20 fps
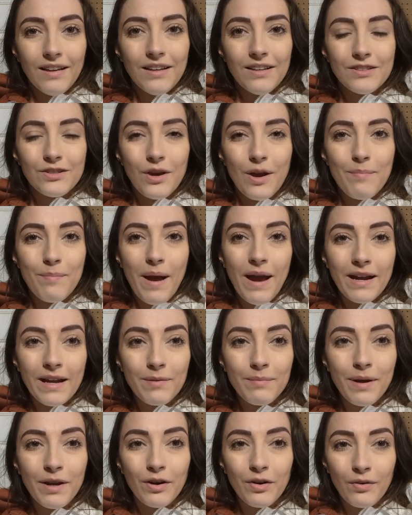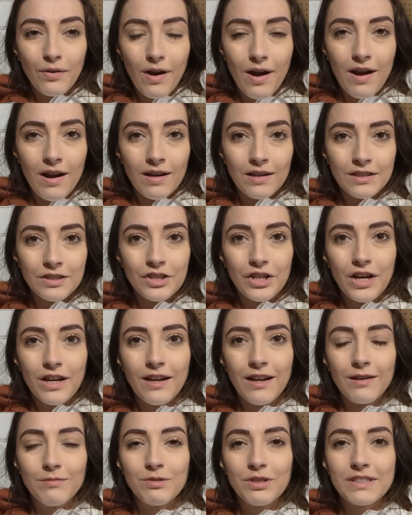So I'm back in my garage.
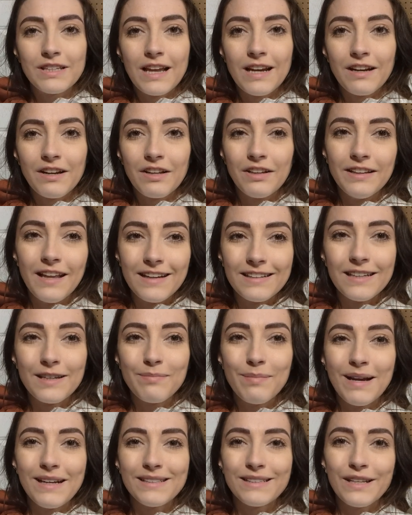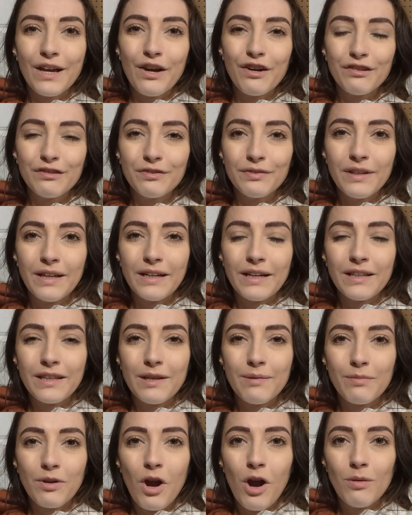I'm just kind of collecting myself, letting
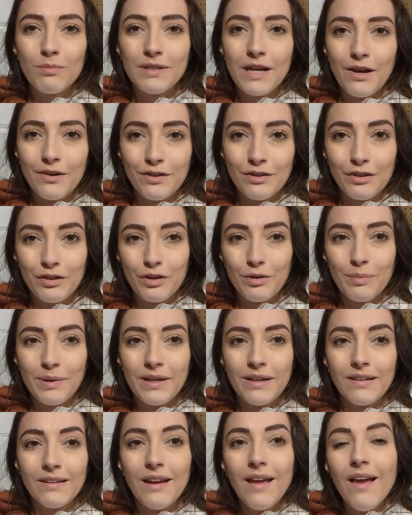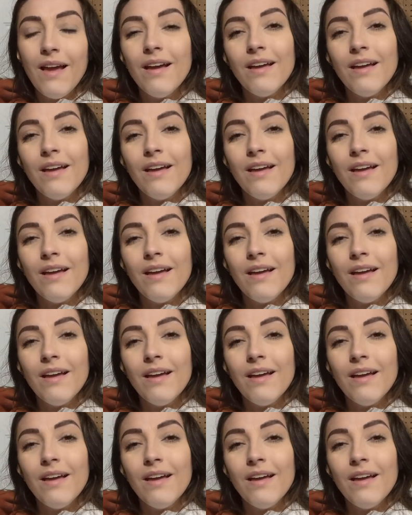them calm down a little bit.